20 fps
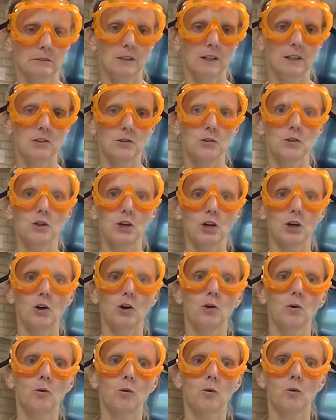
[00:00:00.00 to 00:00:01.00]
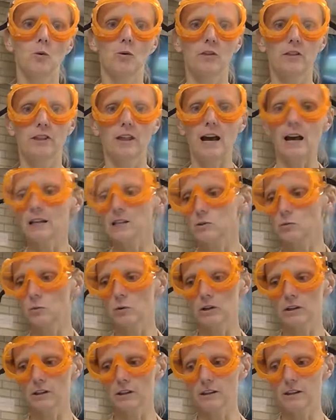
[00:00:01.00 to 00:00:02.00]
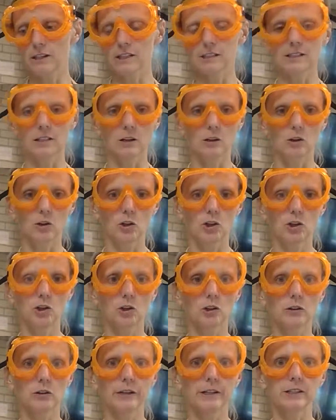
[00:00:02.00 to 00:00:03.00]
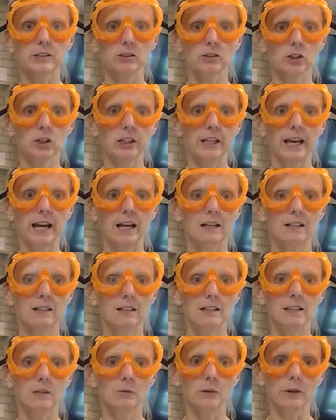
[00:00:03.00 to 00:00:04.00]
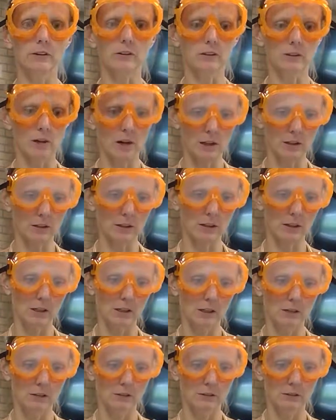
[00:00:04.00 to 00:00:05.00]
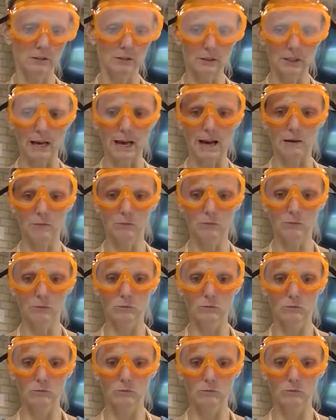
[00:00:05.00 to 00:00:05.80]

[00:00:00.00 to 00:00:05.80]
And so that's one of the things that you're going to look at to see whether or not the lab